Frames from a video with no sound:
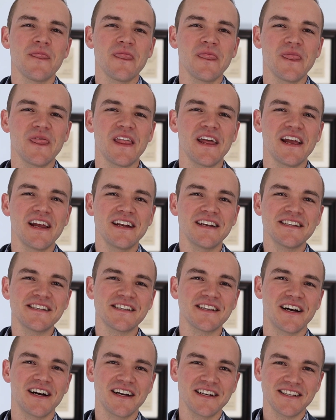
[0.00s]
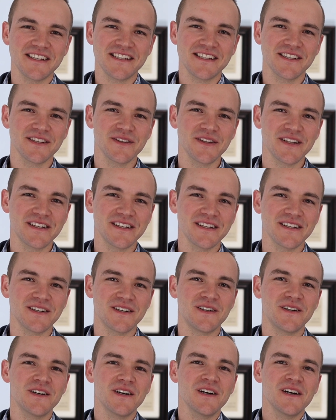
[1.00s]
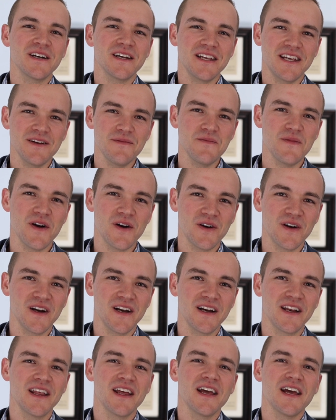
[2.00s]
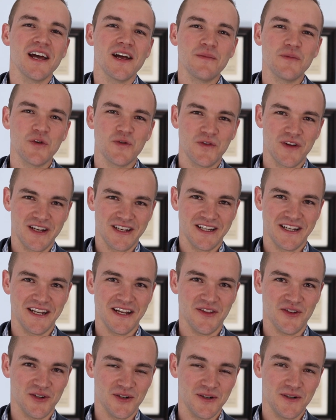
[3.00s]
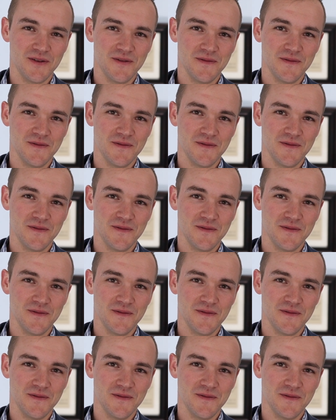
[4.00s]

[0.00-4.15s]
They decide to seal the deal, get married, and move in together.